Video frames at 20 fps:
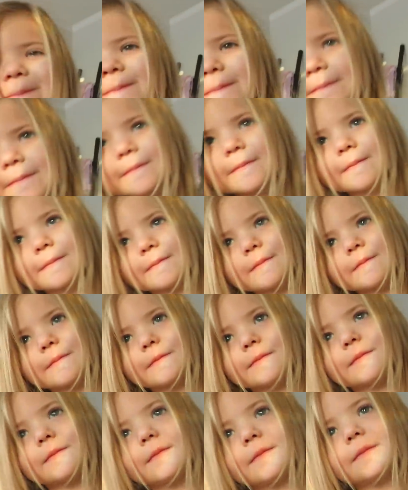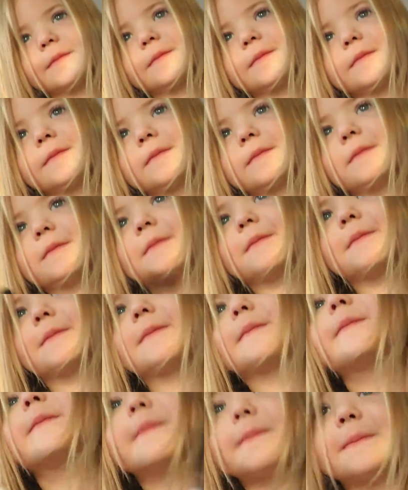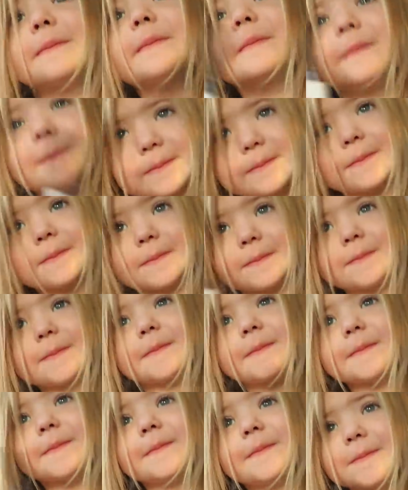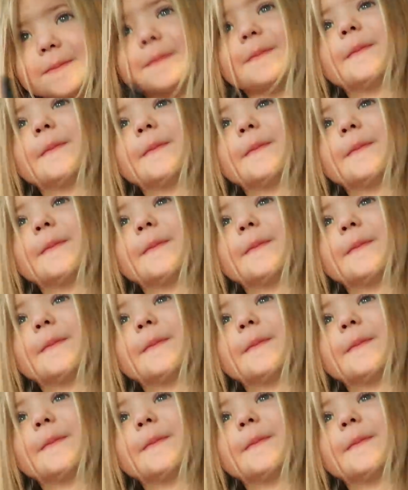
is uh, telestrations, and we're gonna play, right?